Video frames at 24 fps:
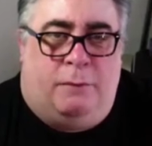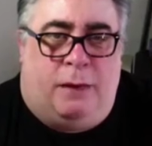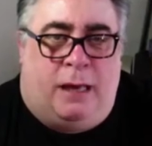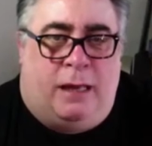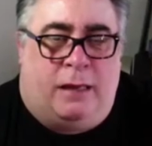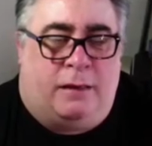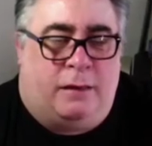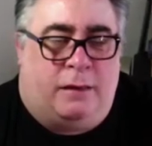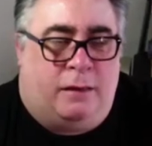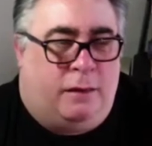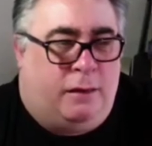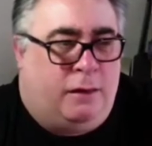back,
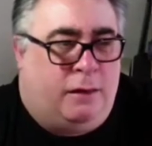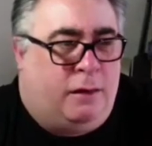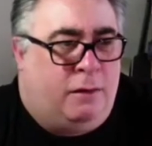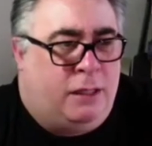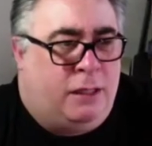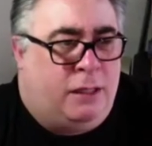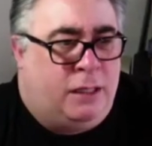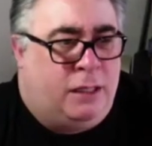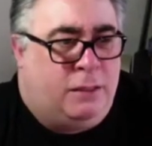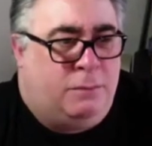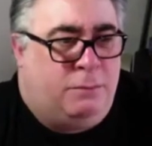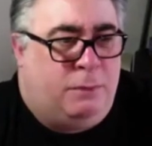and I
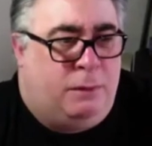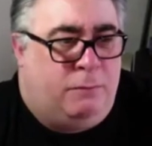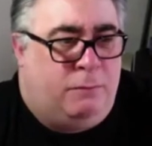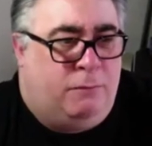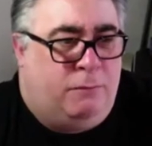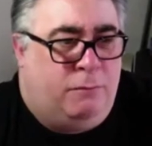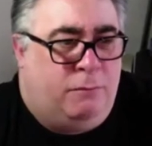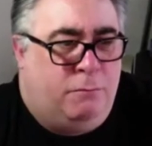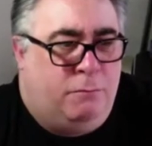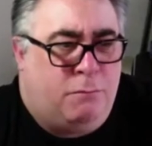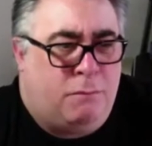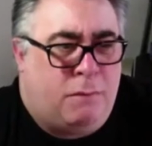think it's been
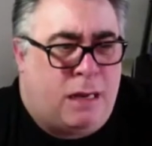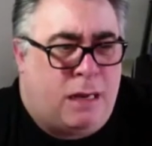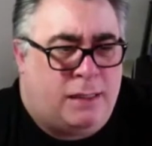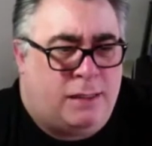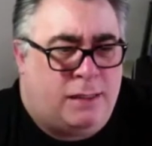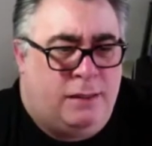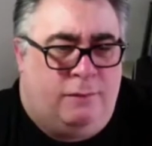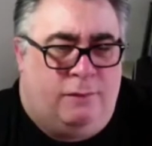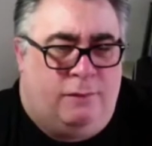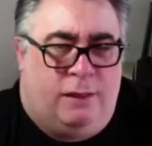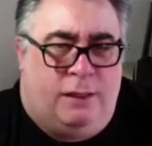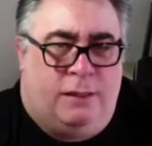
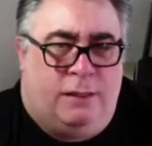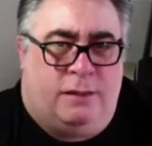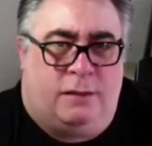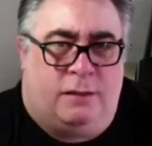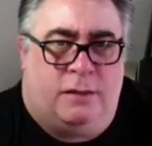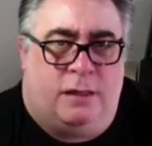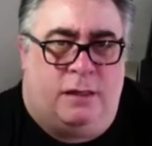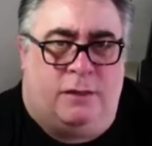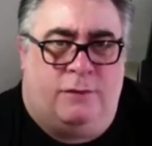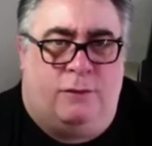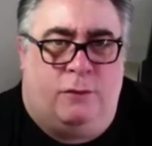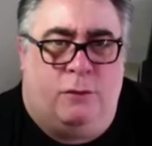massively
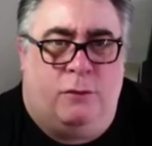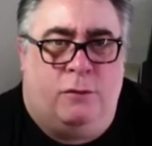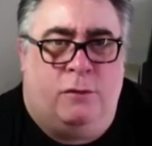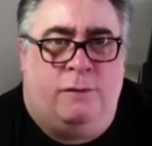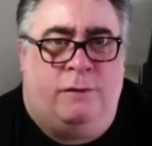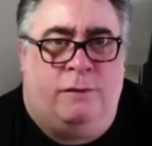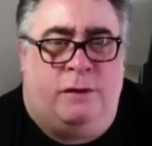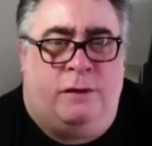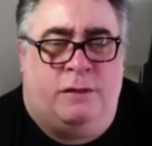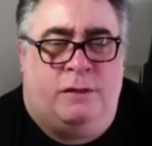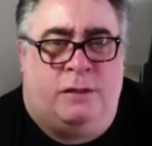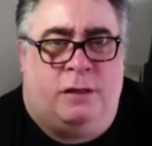successful. All of
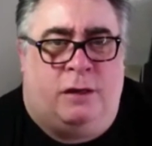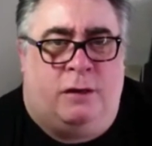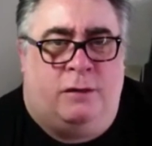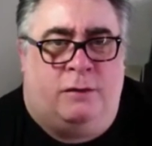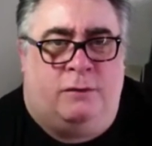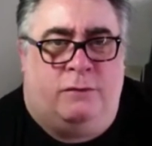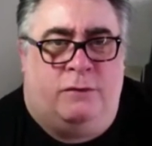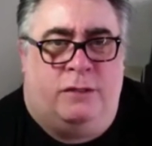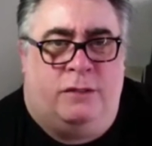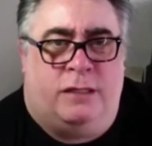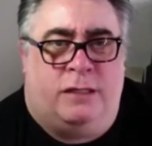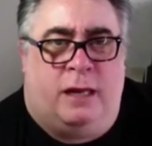those
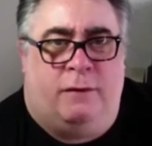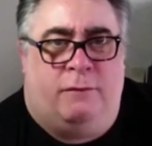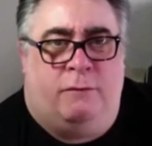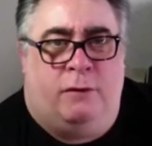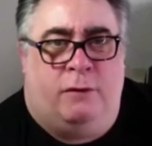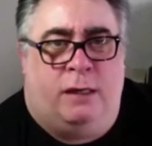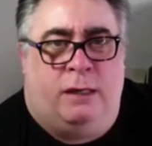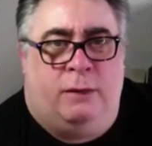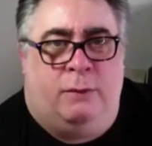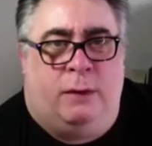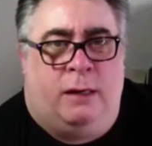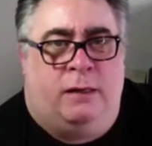titles stand
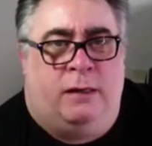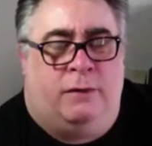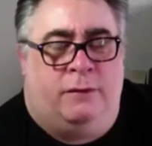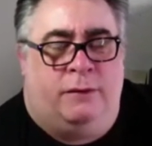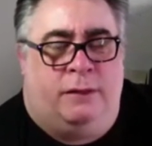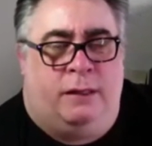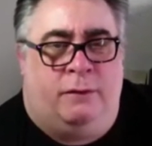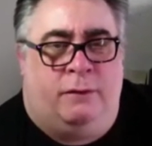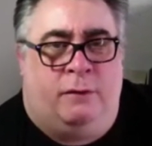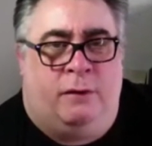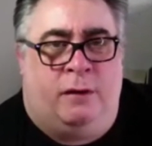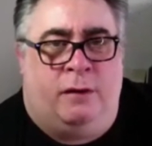really well on
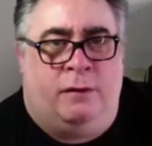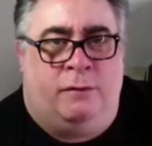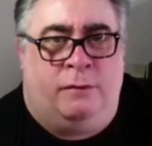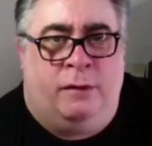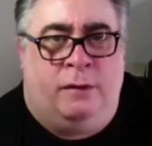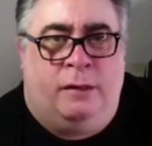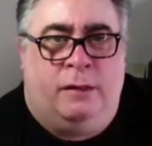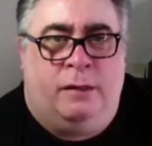their own.